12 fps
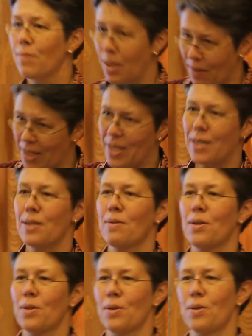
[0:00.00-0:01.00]
Pragmatics?
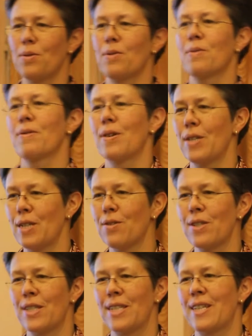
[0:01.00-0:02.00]
So you got
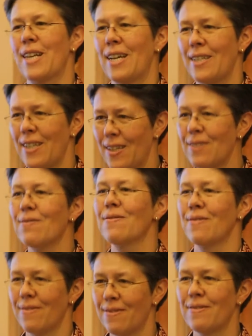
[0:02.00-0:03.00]
interested in that, yeah?
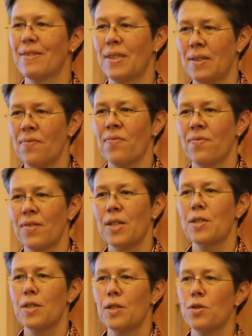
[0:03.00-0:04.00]

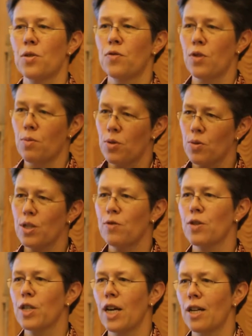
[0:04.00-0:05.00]
And since you're from two
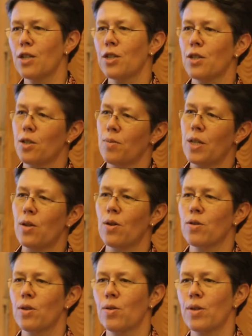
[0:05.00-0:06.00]
different cultures, you might
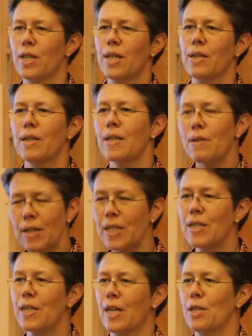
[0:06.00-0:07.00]
also already
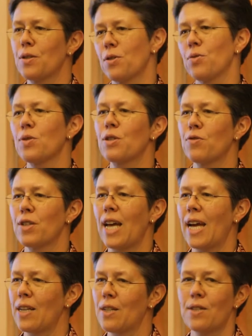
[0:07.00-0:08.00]
indicate two different
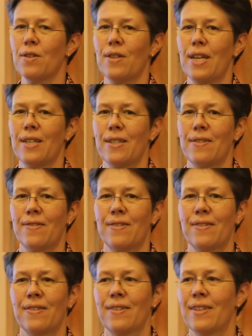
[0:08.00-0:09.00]
angles on that.
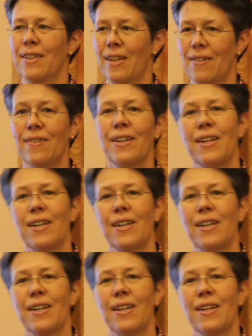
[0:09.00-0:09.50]
Yeah?